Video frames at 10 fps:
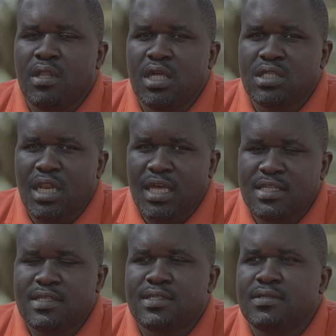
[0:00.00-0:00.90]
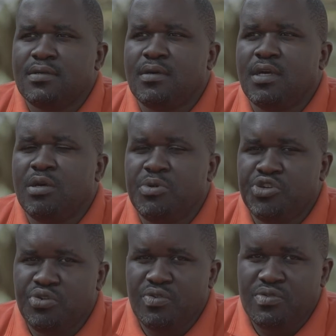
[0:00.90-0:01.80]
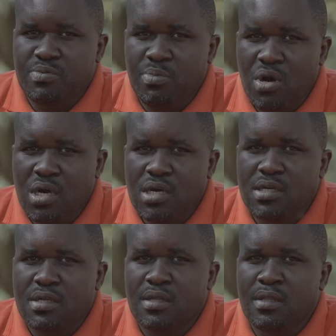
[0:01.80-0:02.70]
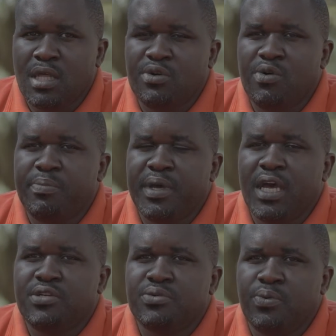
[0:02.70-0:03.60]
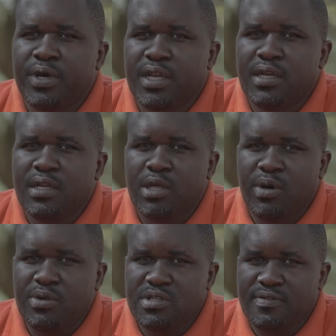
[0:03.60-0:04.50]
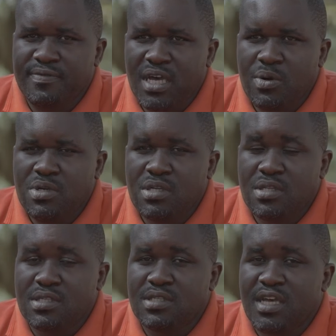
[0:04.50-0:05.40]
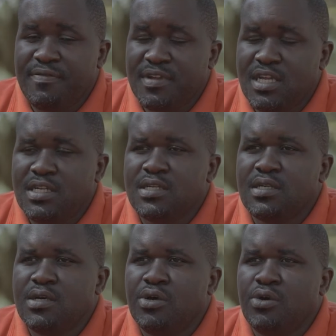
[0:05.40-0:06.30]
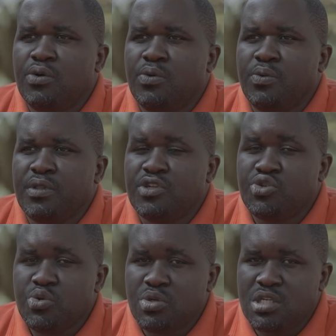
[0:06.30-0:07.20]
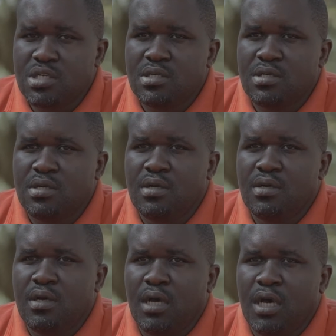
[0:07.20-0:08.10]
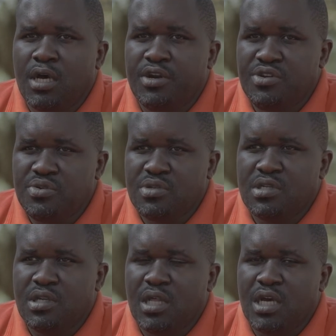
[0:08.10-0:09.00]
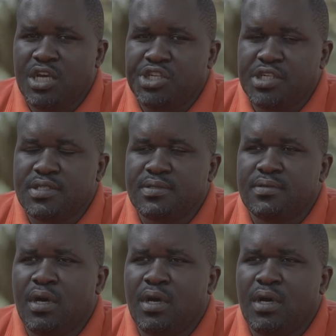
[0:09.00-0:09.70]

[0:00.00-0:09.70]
there is less emission of smoke than compared to when they were using firewood. This is evident with soot reduced in their kitchens.